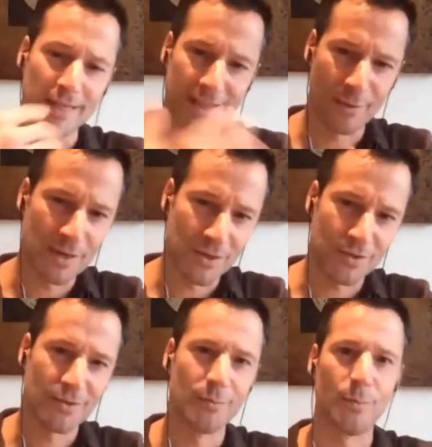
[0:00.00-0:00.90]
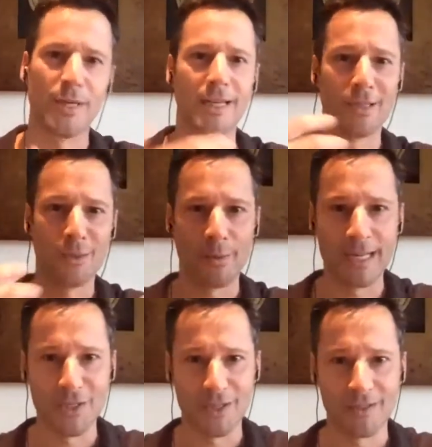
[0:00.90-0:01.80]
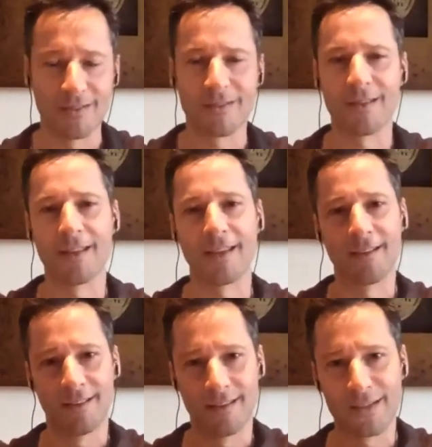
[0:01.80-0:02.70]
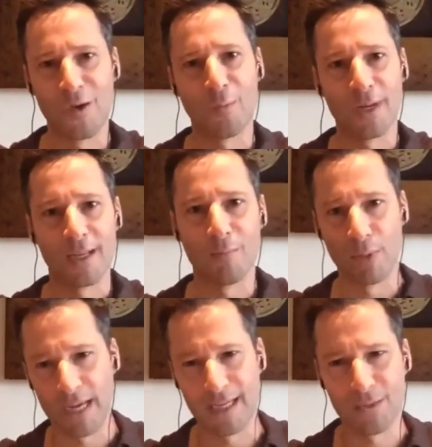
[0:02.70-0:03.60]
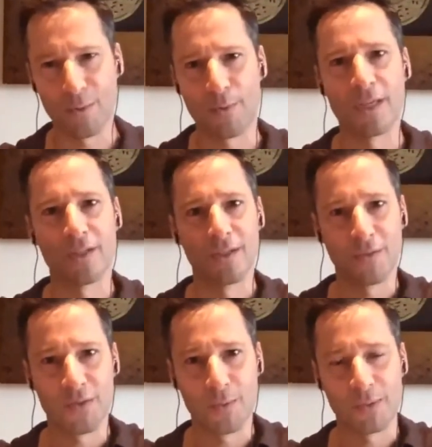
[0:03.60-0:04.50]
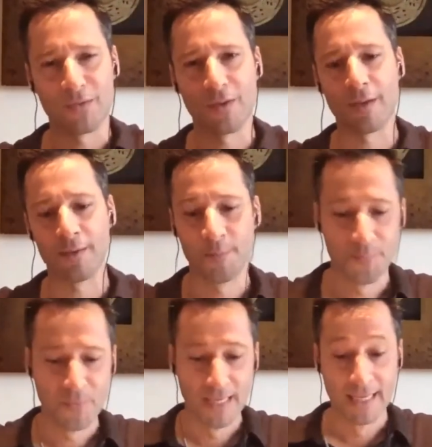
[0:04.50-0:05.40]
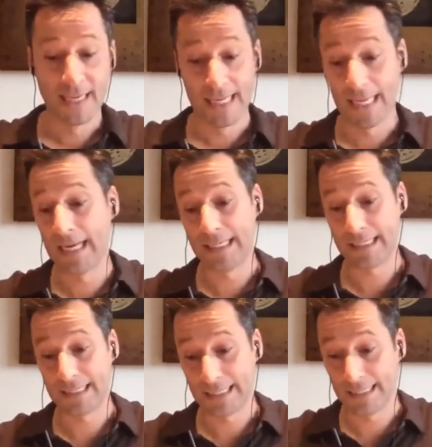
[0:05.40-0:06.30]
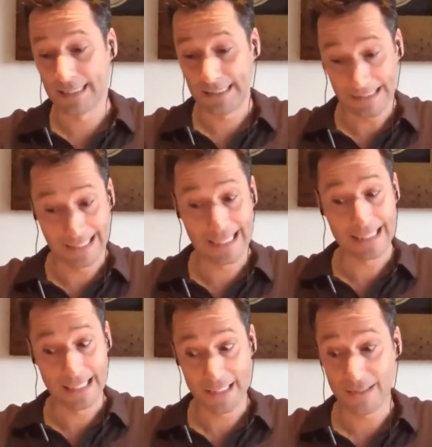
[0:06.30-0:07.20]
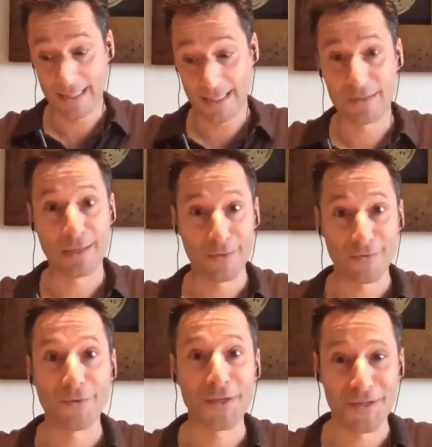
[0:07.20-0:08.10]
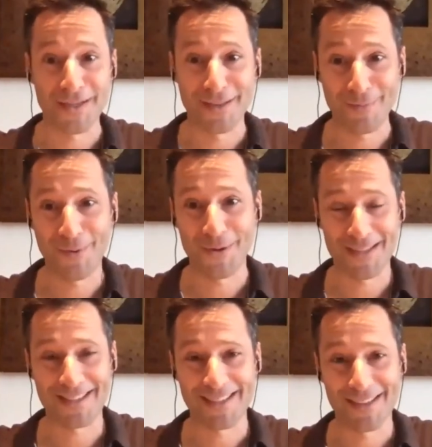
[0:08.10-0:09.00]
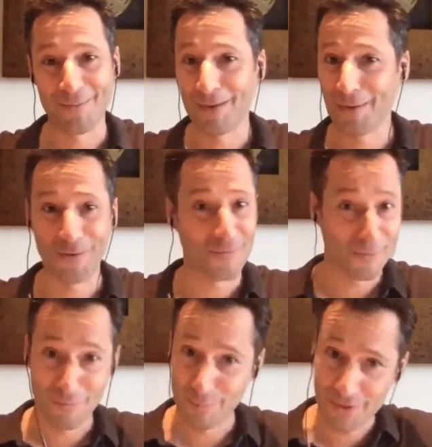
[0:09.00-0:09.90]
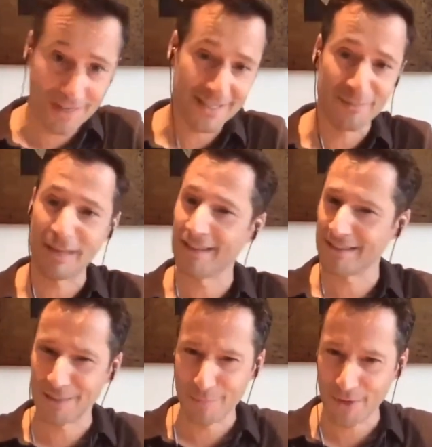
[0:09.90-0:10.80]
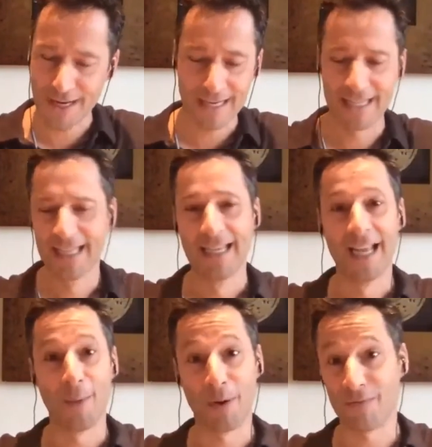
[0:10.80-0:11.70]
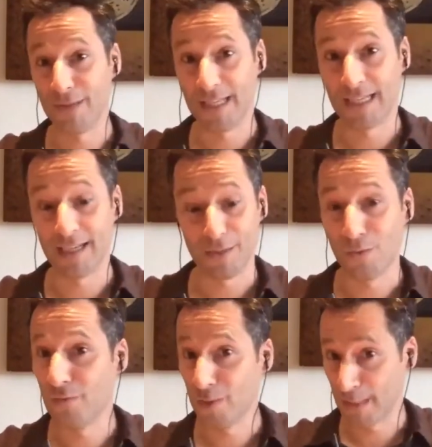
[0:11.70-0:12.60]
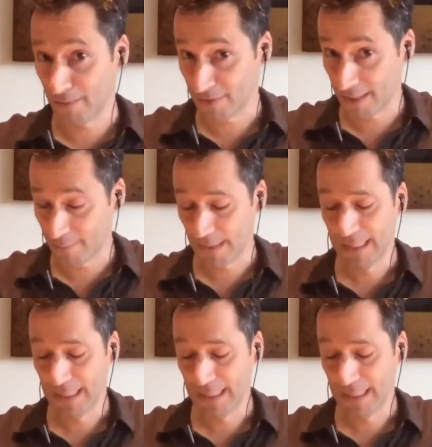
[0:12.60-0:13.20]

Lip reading: integration, bring it into our engine, so then this company can plug into our engine to distribute it further. And that is, let's just say, there's a lot of friction in that process. A lot of moving parts, many things can break, apart from taking an awful amount of time.